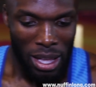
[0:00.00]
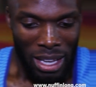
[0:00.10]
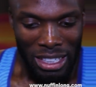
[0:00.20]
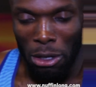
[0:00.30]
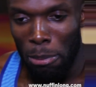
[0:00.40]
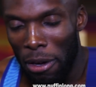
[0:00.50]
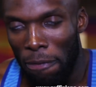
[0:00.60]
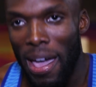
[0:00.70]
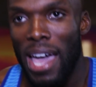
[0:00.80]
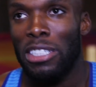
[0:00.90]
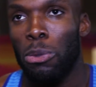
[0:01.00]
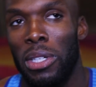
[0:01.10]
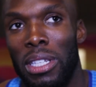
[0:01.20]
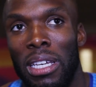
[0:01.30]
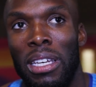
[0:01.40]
It's gonna be a fast one.